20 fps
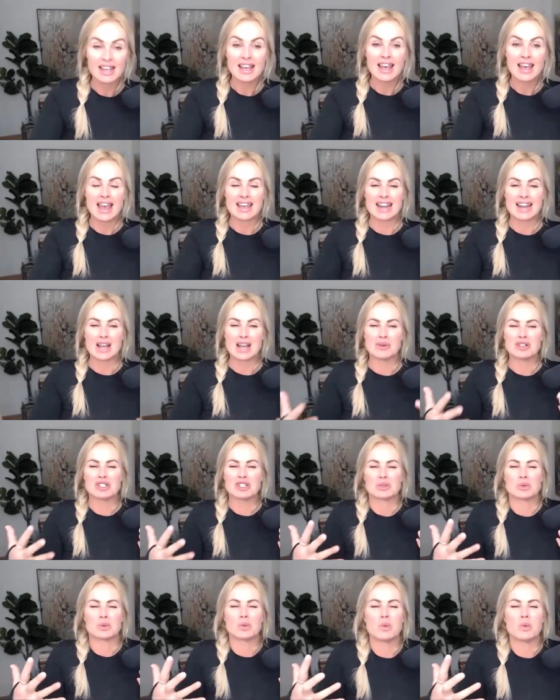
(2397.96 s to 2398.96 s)
and I would
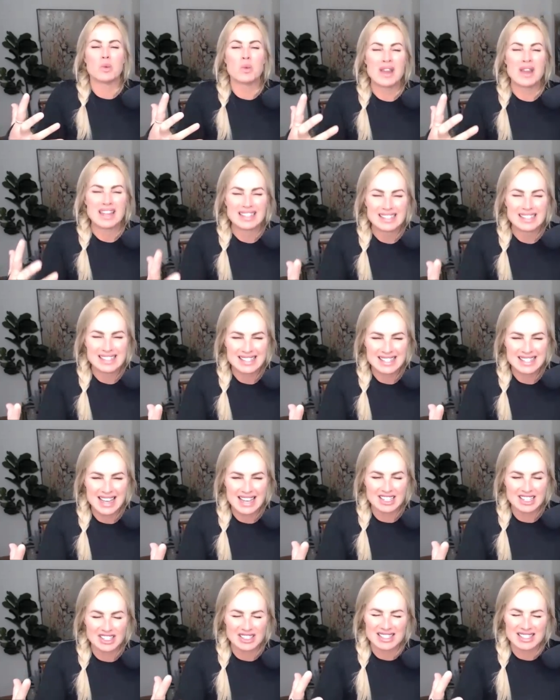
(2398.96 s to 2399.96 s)
just wince
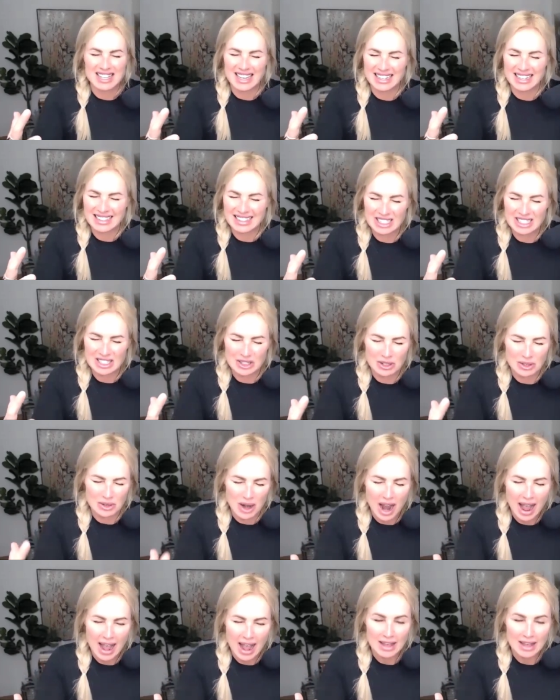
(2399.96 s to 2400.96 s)
and just like
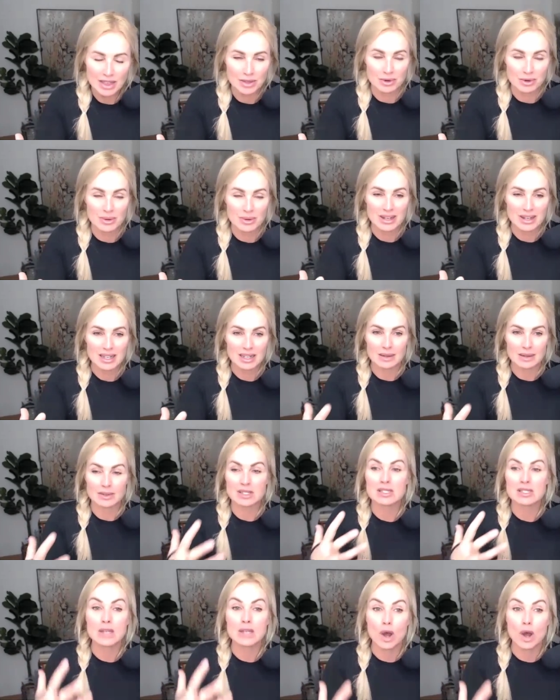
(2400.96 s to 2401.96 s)
cry through it. It
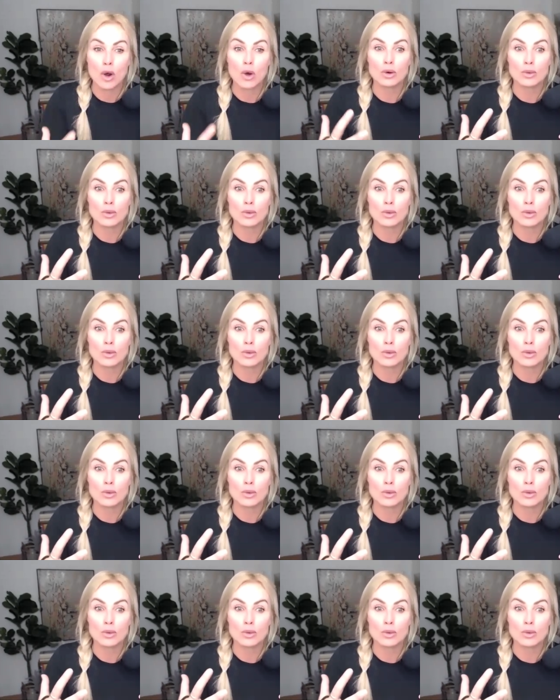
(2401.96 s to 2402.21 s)
was so